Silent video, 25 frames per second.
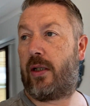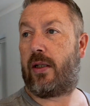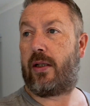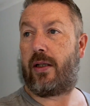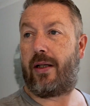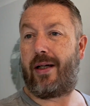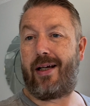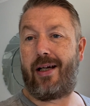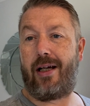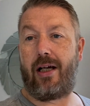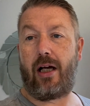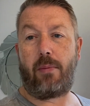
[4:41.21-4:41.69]

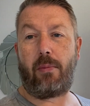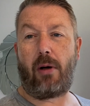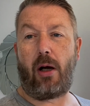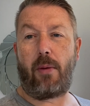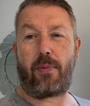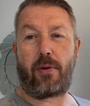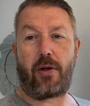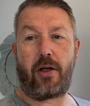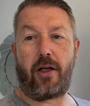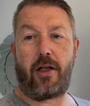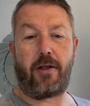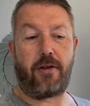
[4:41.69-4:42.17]
I might
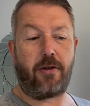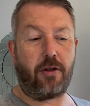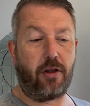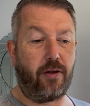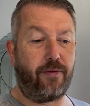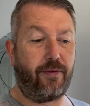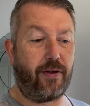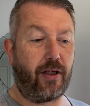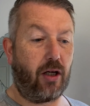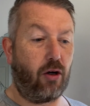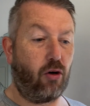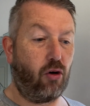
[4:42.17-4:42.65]
put it in another
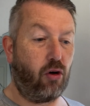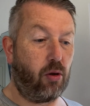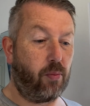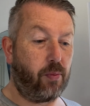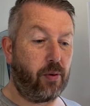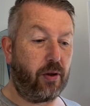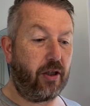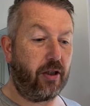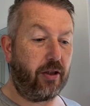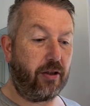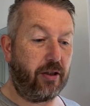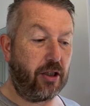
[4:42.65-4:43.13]
video, or I'll
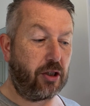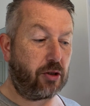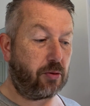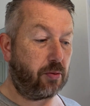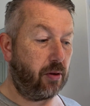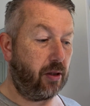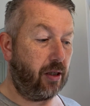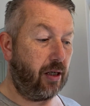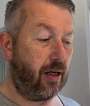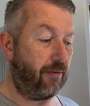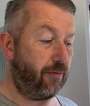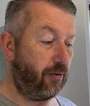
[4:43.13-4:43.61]
put it in this
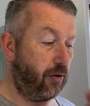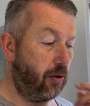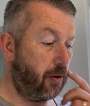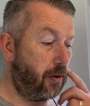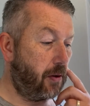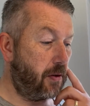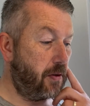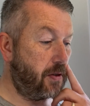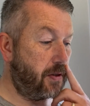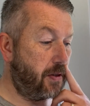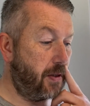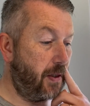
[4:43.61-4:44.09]
one. I'll have a look
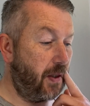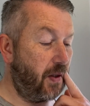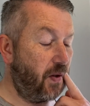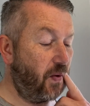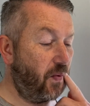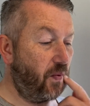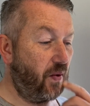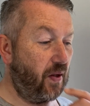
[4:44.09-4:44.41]
and see.